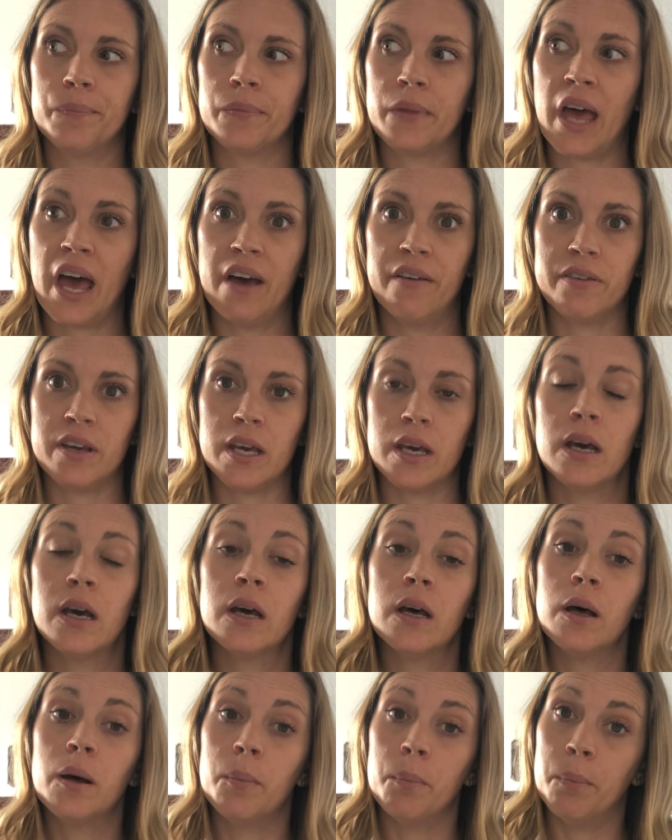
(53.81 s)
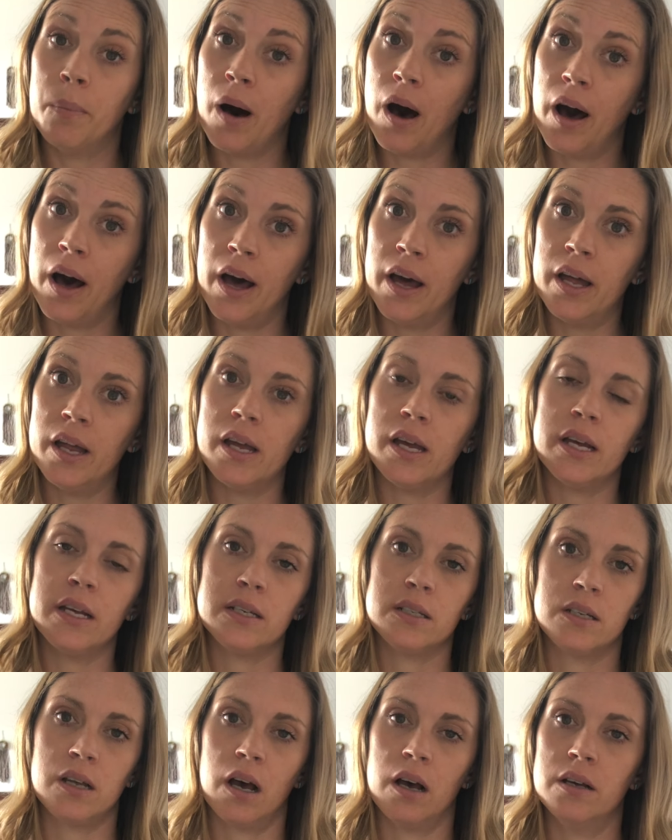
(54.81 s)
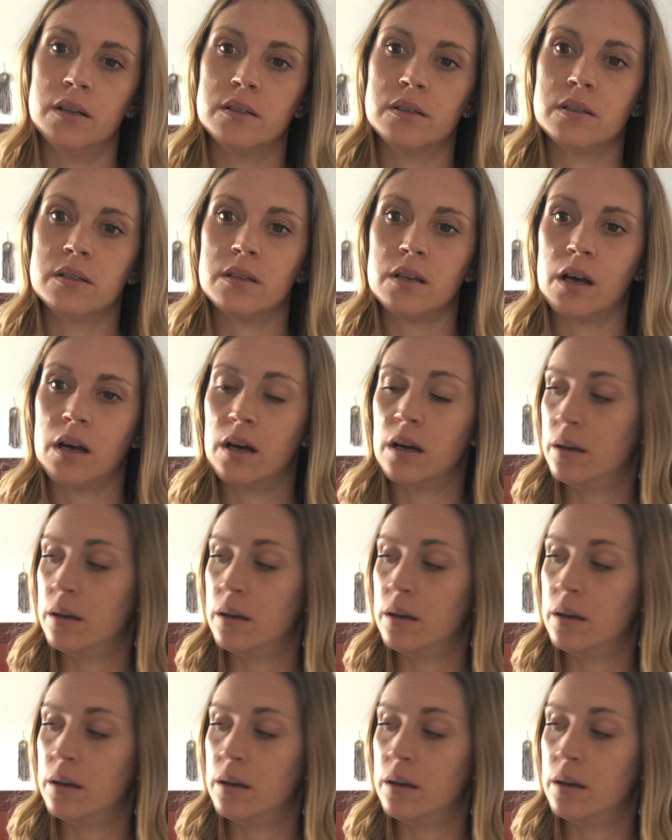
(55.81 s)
heavy, but it does